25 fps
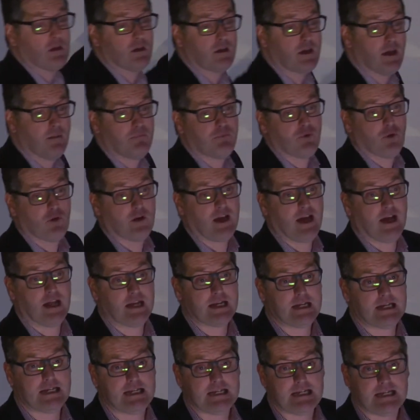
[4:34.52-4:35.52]
get brought
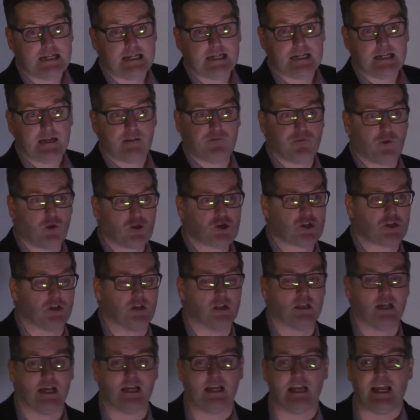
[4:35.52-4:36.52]
out.
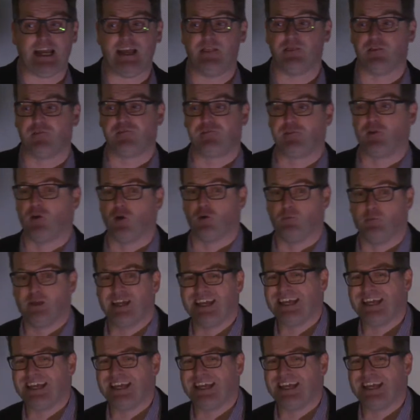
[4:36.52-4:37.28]
Unfortunately, in the film,